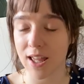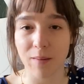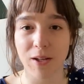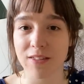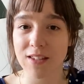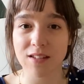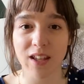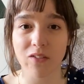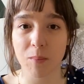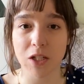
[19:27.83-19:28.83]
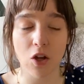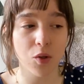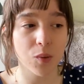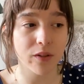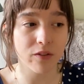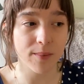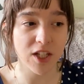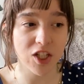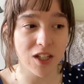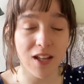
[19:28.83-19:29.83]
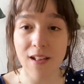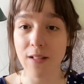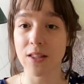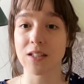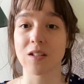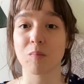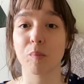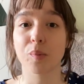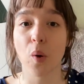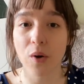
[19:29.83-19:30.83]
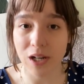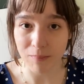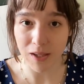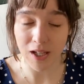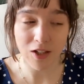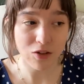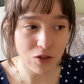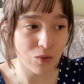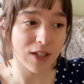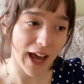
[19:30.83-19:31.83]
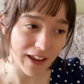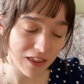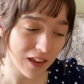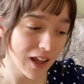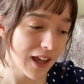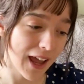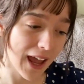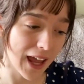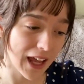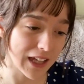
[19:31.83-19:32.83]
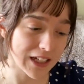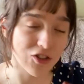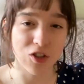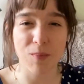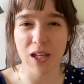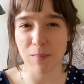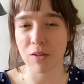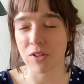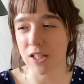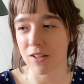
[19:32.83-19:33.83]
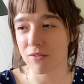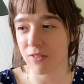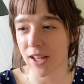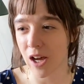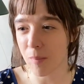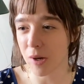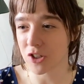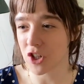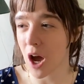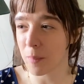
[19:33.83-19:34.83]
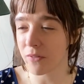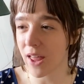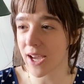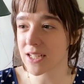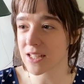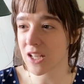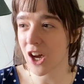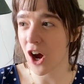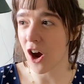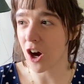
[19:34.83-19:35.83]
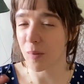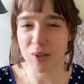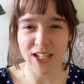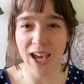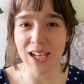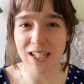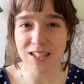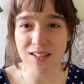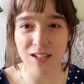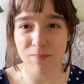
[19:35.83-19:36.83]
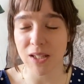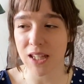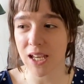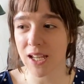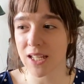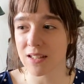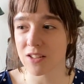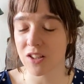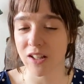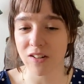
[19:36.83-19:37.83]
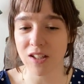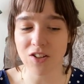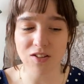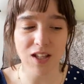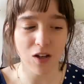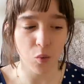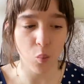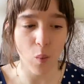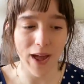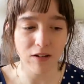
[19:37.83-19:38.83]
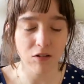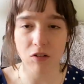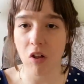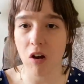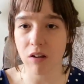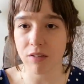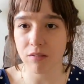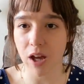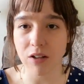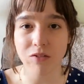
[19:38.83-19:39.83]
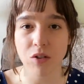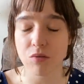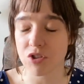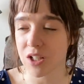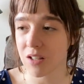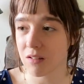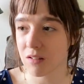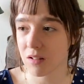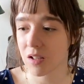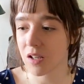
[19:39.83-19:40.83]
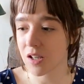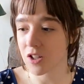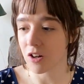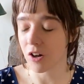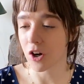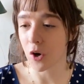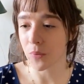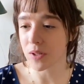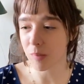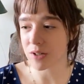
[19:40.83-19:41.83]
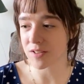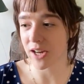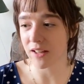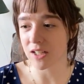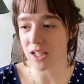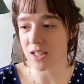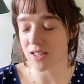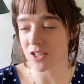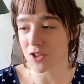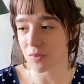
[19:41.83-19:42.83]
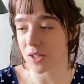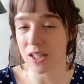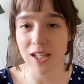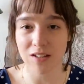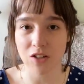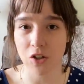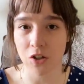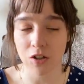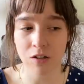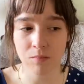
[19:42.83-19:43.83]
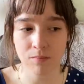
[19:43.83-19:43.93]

And I'm like, this is giving me no new information. This is boring me to death and it's just making me really fed up. On top of that, our protagonist, Amelia, is literally just like a wet cloth. I don't even know who she is. Her only personality is that she really likes to cook.